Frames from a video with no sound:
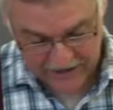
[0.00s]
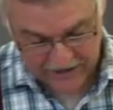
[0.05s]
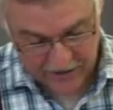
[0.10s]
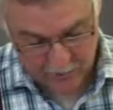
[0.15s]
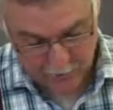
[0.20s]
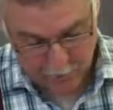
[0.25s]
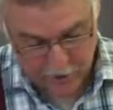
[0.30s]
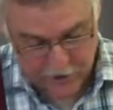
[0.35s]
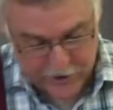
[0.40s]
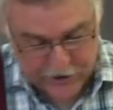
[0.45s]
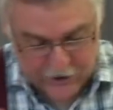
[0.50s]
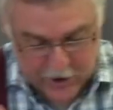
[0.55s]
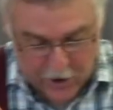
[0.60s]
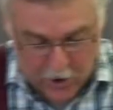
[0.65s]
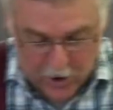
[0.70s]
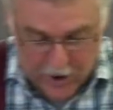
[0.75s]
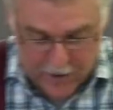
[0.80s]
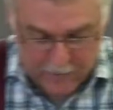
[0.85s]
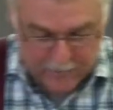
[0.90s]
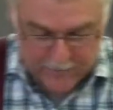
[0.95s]
And the word
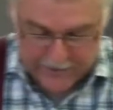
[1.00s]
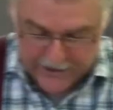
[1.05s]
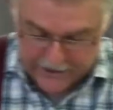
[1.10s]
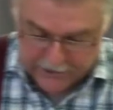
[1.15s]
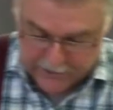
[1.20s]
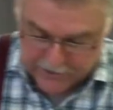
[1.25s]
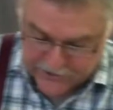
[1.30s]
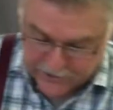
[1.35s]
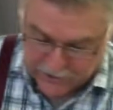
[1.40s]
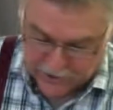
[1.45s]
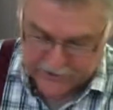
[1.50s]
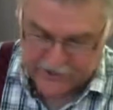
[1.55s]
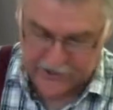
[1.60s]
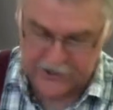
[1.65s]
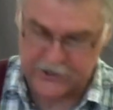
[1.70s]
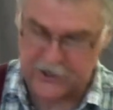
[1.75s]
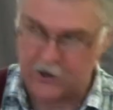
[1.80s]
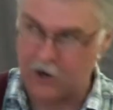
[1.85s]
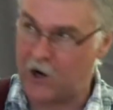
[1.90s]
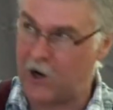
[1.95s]
time there is not
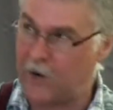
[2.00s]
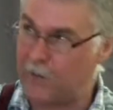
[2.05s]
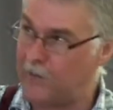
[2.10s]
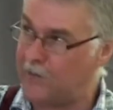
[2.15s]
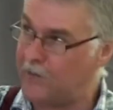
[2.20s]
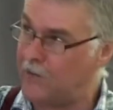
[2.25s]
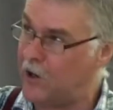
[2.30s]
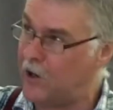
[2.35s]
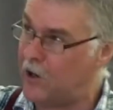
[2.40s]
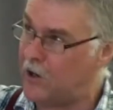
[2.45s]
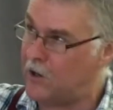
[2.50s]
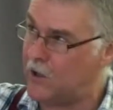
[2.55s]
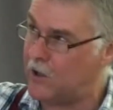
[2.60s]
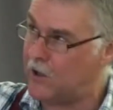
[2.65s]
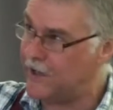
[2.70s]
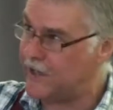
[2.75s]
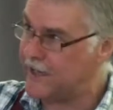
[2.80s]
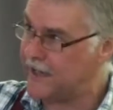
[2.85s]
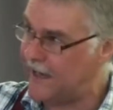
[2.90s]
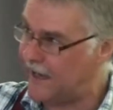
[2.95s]
the time
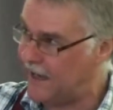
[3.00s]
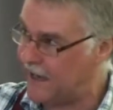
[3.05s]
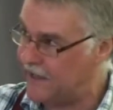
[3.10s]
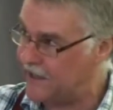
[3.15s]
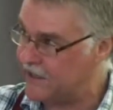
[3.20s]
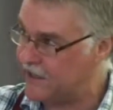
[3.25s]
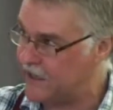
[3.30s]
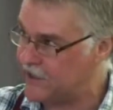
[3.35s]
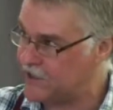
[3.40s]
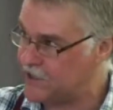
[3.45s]
on a calendar.